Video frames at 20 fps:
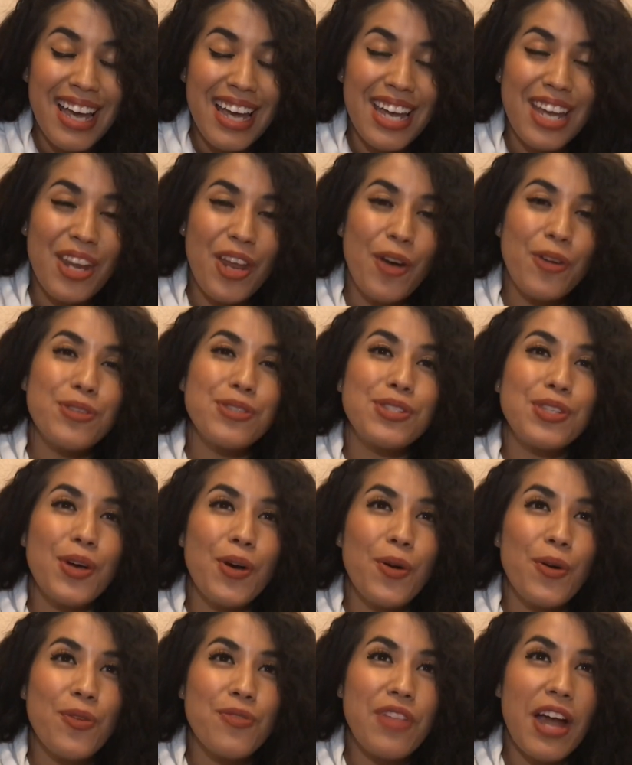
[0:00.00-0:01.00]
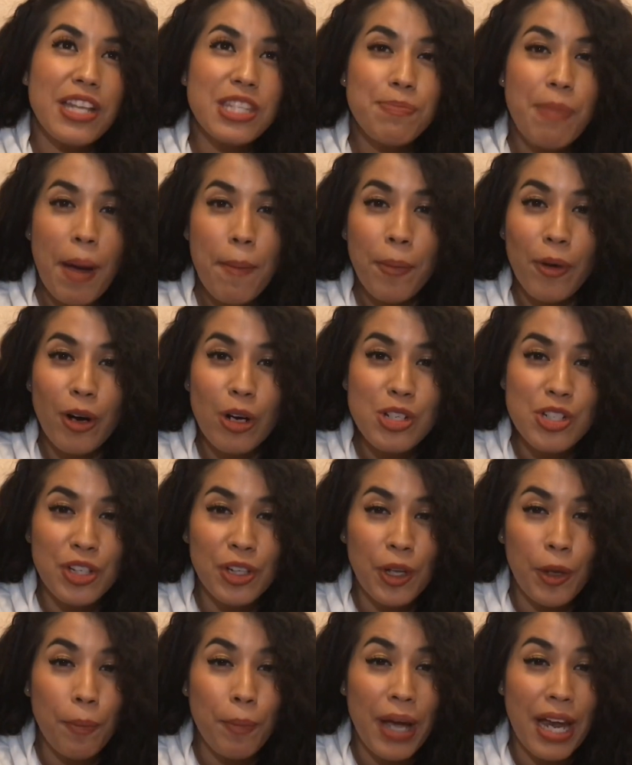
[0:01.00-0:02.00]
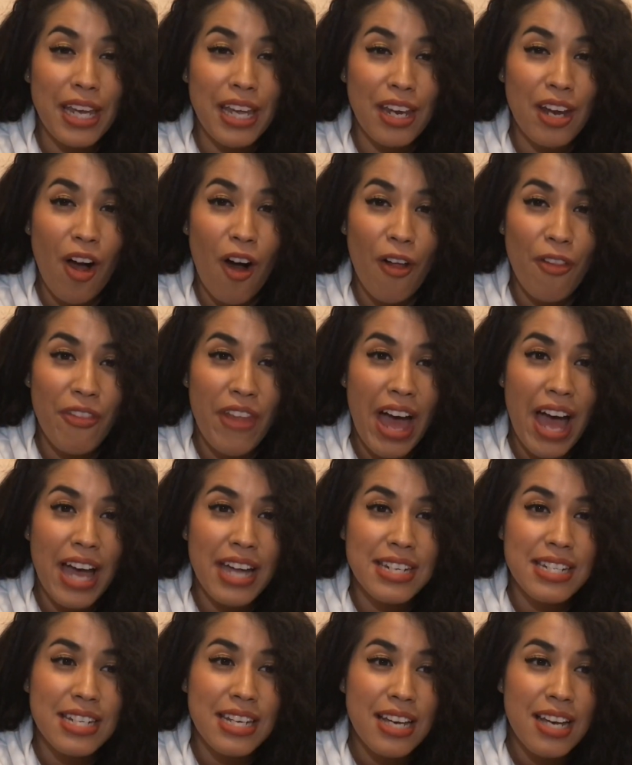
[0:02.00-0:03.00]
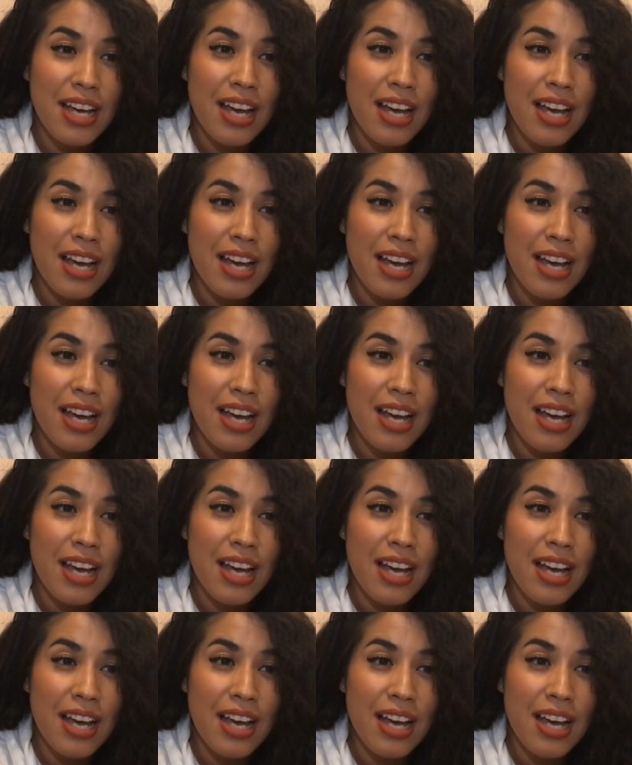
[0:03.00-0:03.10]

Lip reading: You know, so that's my personal opinion on that.